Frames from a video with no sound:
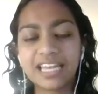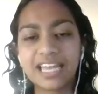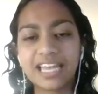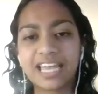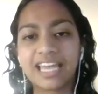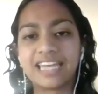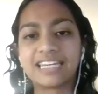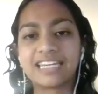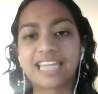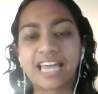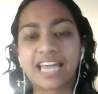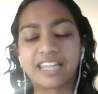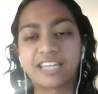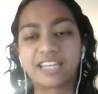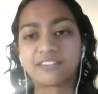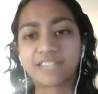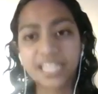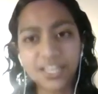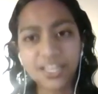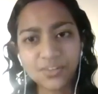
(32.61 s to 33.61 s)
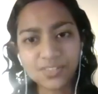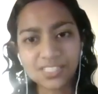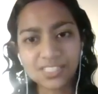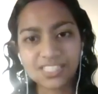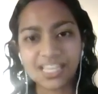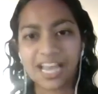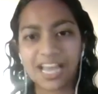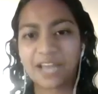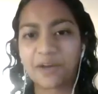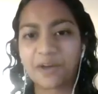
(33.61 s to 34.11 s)
And Kelly
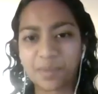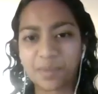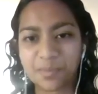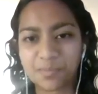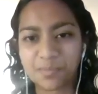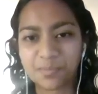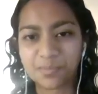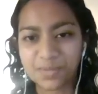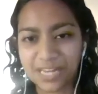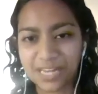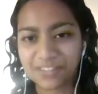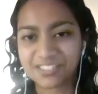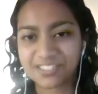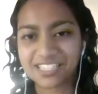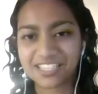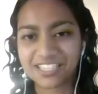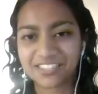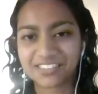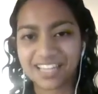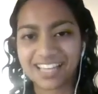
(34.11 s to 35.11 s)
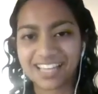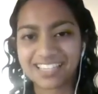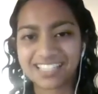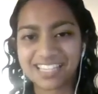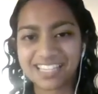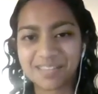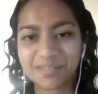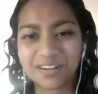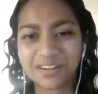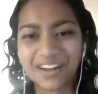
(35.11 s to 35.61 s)
Rios, I hope I'm pronouncing your last
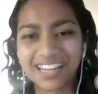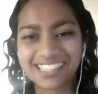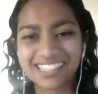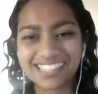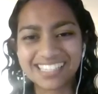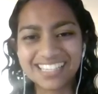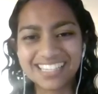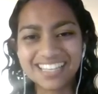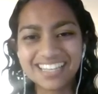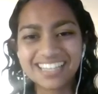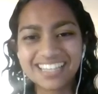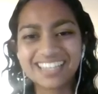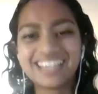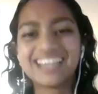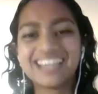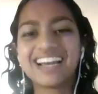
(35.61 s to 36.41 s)
name correctly.